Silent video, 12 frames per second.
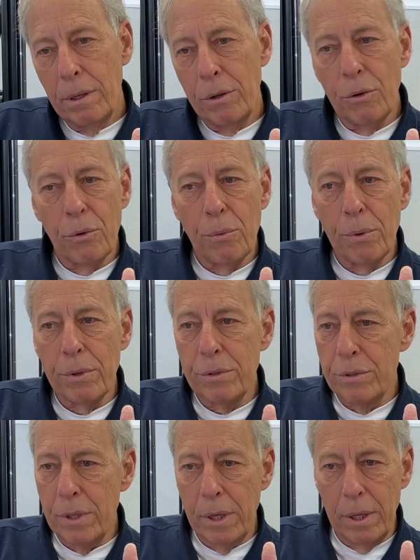you would
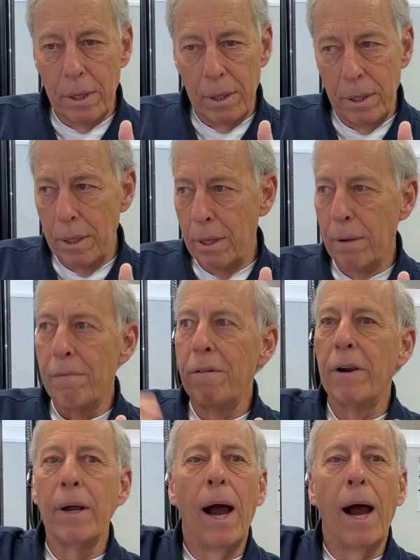see a very